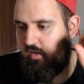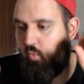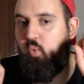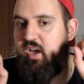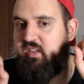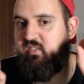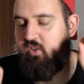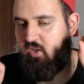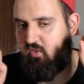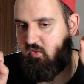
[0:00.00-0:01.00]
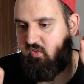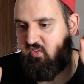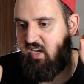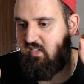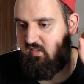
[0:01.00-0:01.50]
Western
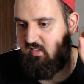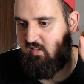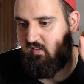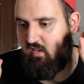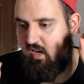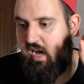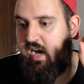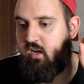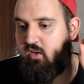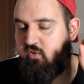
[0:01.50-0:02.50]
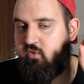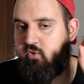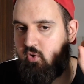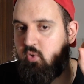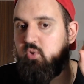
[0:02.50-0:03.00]
societies are
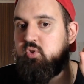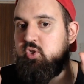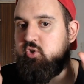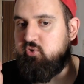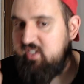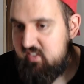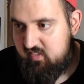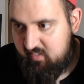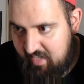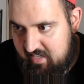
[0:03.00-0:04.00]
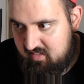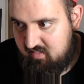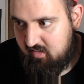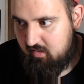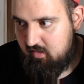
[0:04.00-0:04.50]
so
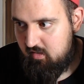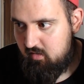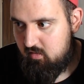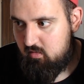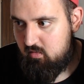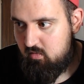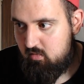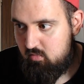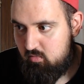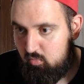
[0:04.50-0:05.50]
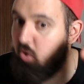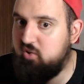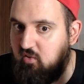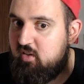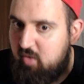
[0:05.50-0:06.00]
criticized,
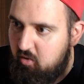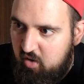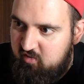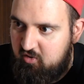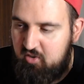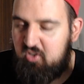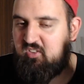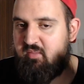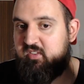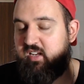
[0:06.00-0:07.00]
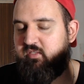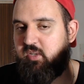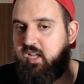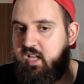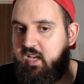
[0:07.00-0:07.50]
mostly by Westerners themselves,
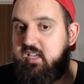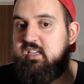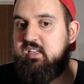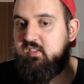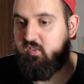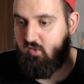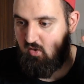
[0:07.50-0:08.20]
but is